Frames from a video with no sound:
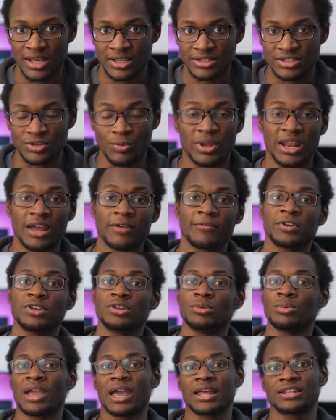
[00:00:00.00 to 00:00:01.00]
So whenever
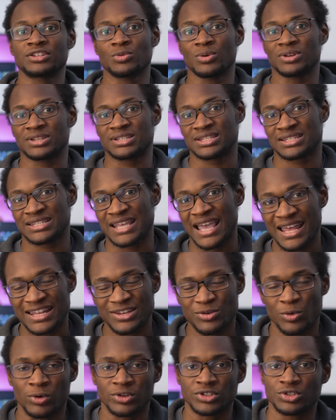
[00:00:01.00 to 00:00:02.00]
you get to a
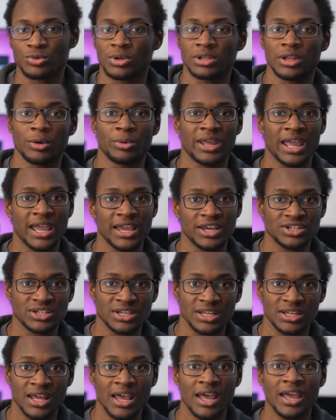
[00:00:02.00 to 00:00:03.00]
set or to a
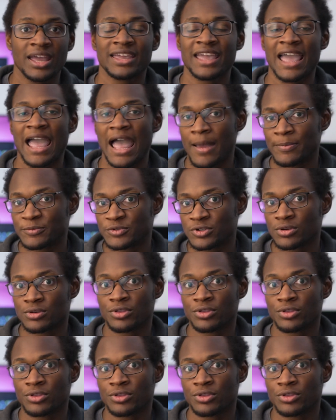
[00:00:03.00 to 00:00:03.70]
location, capture